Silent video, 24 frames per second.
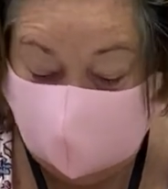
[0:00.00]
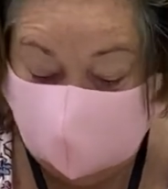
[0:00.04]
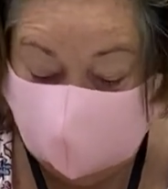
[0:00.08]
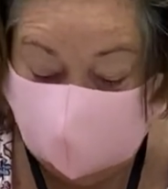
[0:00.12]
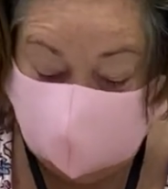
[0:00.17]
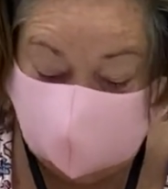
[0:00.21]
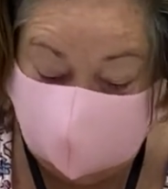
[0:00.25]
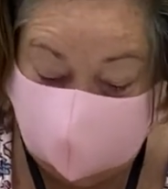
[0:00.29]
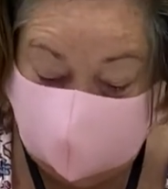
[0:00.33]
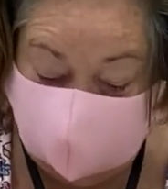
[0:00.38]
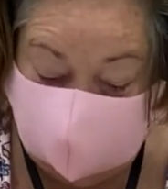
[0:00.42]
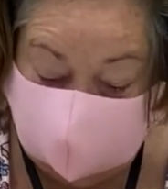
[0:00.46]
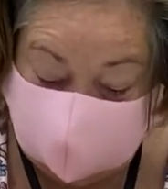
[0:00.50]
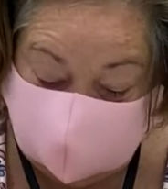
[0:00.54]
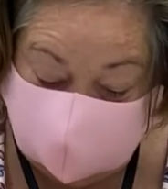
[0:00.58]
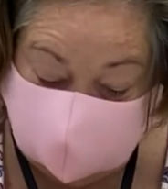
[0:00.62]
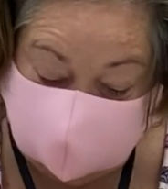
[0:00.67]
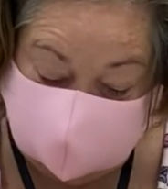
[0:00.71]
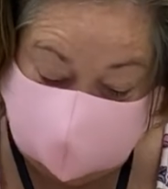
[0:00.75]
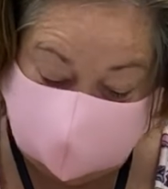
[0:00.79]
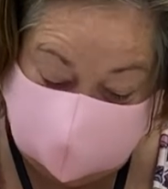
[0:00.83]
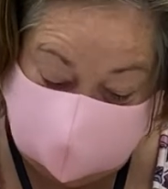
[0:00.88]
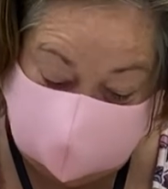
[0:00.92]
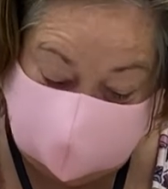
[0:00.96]
So I might
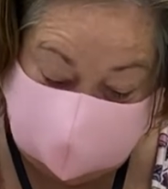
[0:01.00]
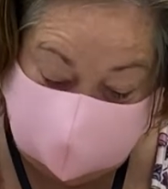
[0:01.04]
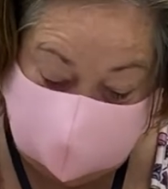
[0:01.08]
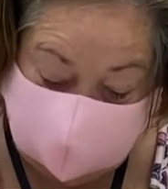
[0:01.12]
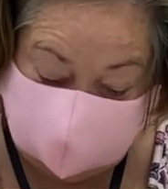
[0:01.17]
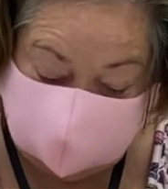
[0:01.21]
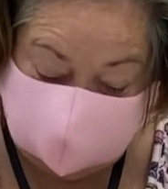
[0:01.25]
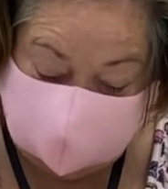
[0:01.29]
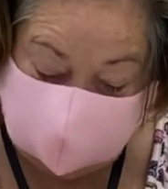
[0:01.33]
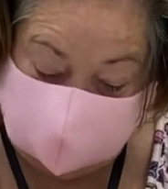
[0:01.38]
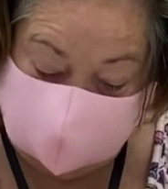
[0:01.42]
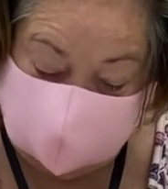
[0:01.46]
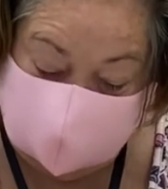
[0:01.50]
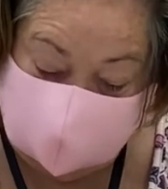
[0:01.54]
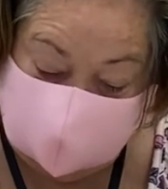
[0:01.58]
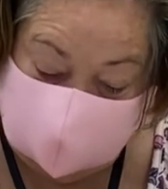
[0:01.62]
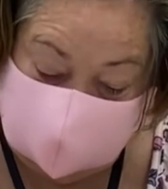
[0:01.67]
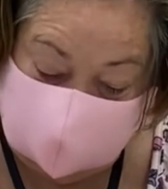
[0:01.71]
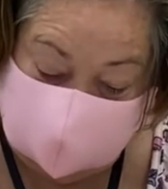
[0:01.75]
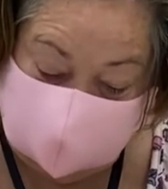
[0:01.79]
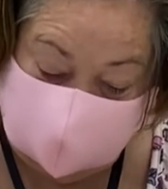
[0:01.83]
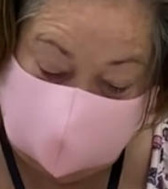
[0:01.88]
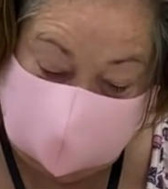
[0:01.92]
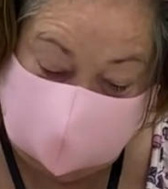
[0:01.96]
just dig up
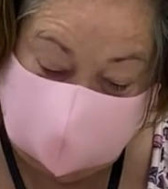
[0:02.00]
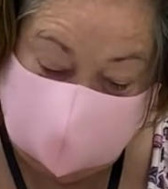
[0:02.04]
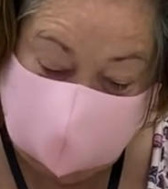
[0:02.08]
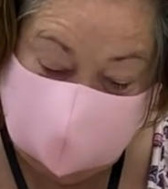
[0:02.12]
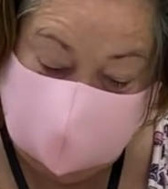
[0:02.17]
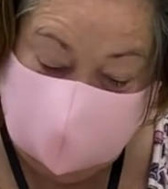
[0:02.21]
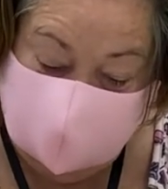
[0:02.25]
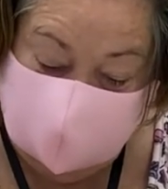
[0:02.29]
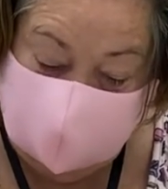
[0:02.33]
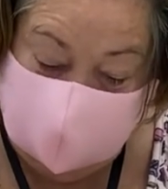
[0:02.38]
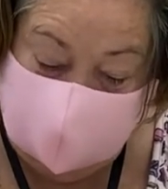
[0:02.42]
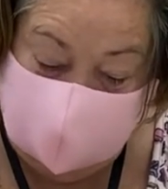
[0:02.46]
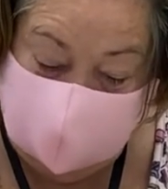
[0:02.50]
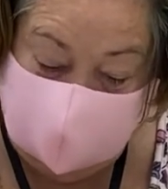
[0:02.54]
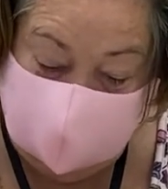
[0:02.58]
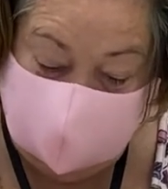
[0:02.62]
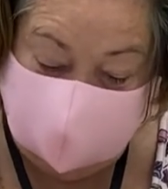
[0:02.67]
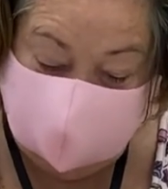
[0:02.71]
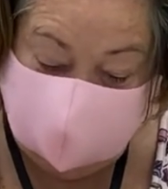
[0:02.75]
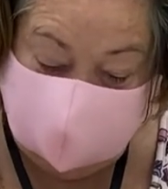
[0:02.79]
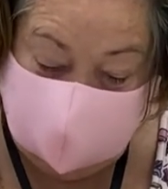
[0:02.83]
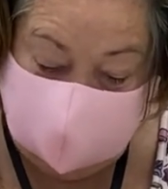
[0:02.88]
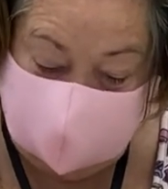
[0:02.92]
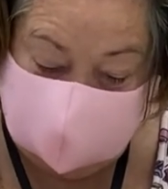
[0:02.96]
something and
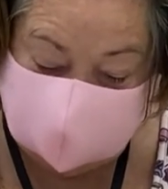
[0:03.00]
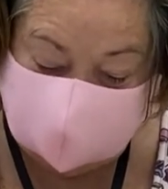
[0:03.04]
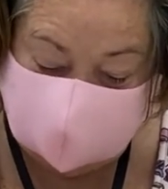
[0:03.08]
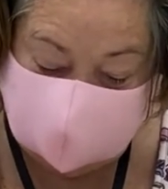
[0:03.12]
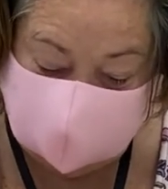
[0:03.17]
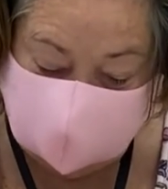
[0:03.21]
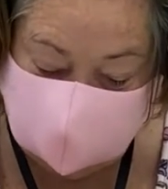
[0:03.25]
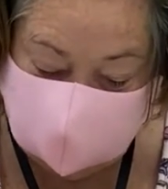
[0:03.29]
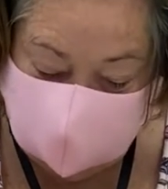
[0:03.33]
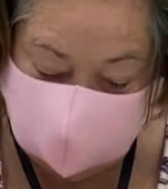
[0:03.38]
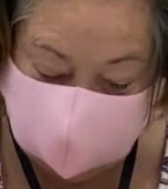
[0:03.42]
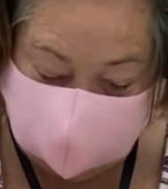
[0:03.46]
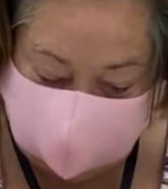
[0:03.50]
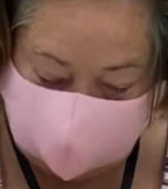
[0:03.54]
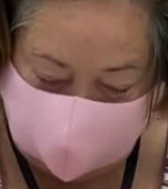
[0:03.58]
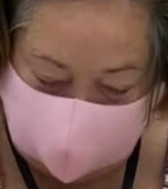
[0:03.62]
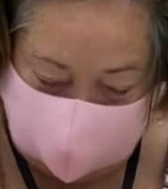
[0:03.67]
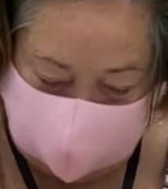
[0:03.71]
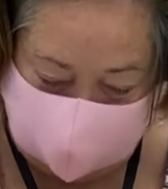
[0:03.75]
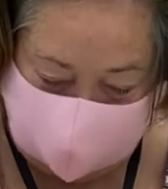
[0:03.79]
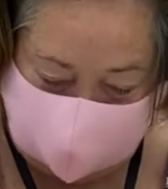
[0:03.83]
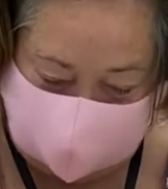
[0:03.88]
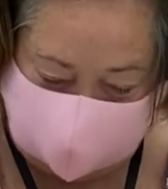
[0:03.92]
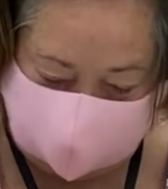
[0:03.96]
add that to the
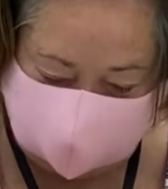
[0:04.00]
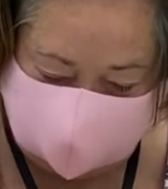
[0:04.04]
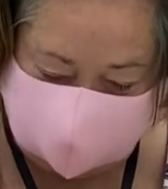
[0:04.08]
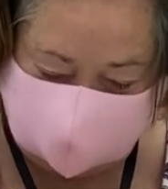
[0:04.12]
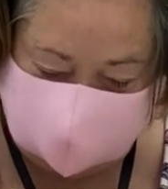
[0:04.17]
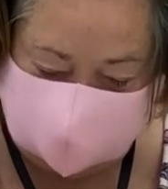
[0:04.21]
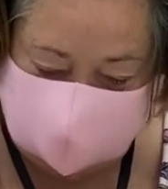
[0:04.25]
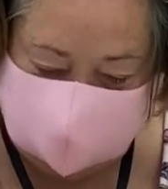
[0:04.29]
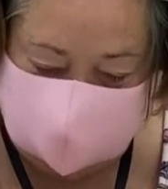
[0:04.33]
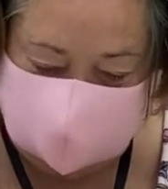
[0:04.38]
pot.